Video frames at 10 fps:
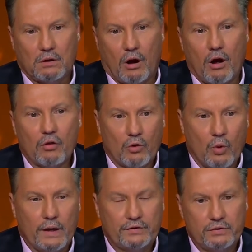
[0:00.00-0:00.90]
all the
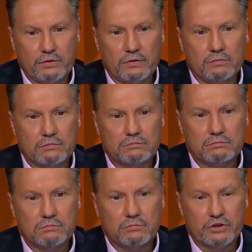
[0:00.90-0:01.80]
way to
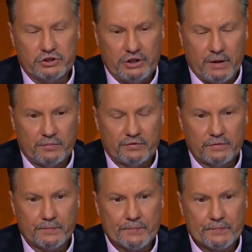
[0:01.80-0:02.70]
the ships.